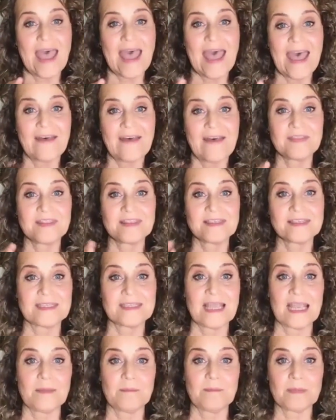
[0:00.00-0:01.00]
have the
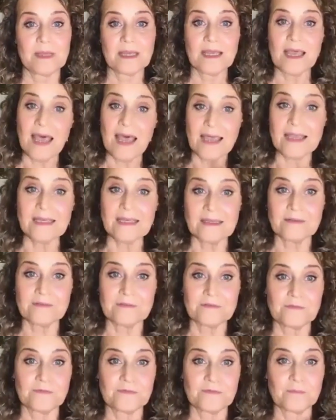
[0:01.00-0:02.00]
same kind of